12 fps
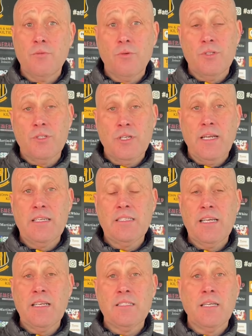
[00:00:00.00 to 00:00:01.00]
which uh,
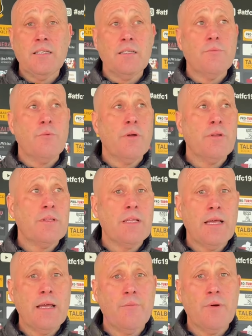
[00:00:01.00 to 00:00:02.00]
sent us in with
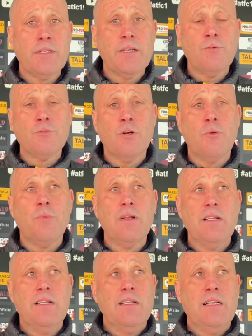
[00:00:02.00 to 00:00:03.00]
uh, our tails up.
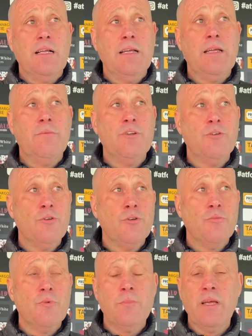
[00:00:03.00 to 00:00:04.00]
Uh, we
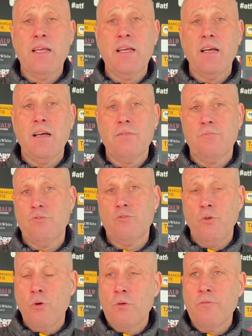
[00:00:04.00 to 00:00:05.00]
knew it would be a
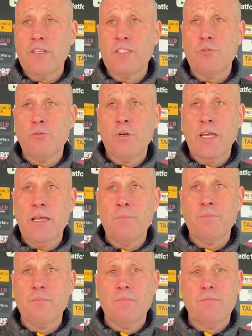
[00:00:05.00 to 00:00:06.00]
strong physical
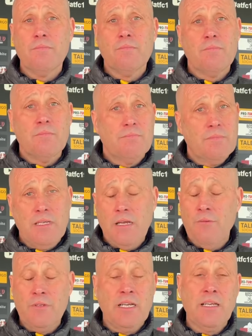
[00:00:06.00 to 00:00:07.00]
game
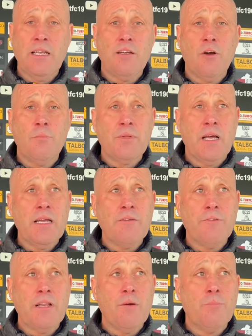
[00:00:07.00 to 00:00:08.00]
it was a great cup tie
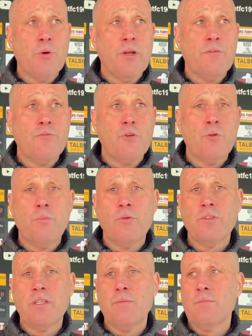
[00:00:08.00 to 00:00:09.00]
for that point of view.
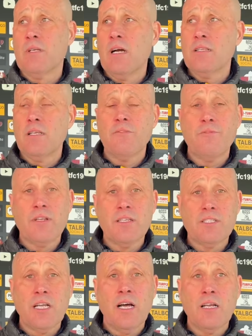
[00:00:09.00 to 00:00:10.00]
Both teams at it for the
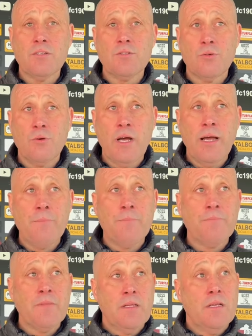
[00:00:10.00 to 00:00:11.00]
start. So um,